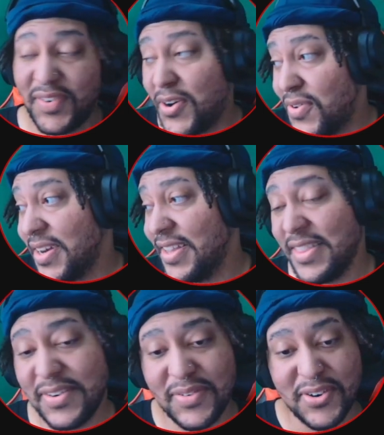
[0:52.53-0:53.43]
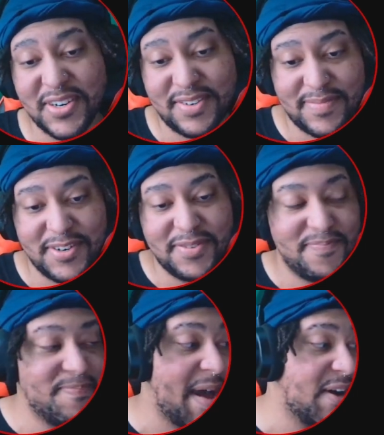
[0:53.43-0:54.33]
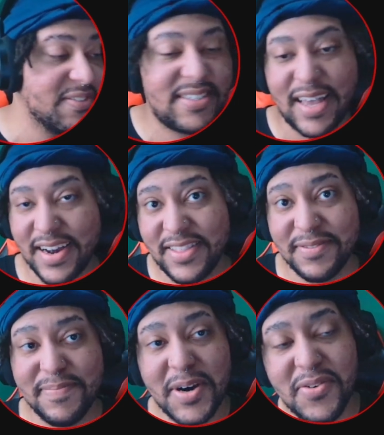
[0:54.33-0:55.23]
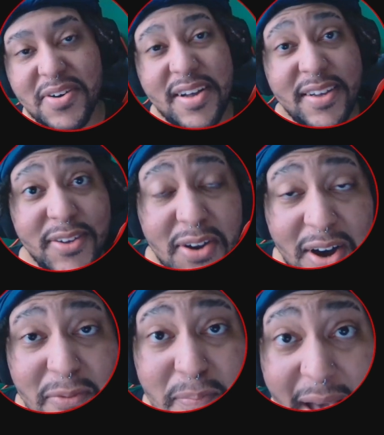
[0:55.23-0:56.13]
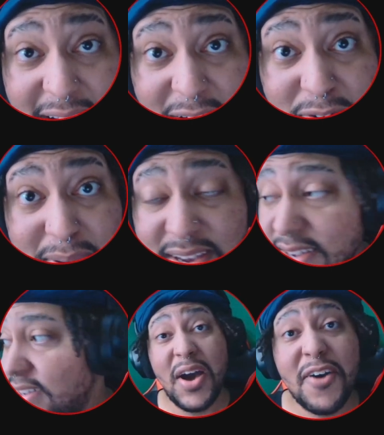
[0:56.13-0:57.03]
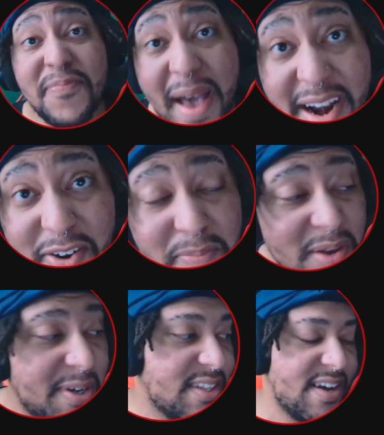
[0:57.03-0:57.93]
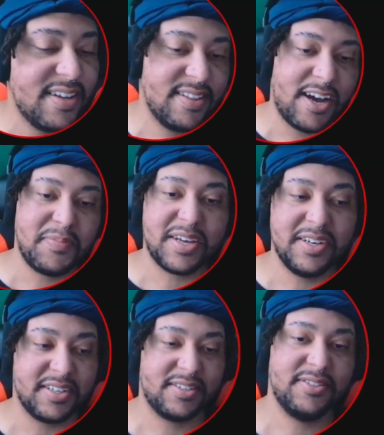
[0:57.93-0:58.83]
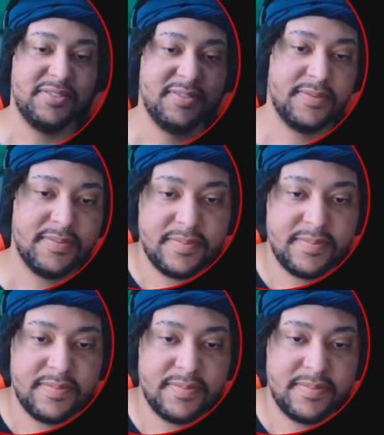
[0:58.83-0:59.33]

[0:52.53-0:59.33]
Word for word: Phone in the water, bro. Bounced out of the boat. You know how mad I would be? Do you know how mad I would be about that? I'd be cooked, dude.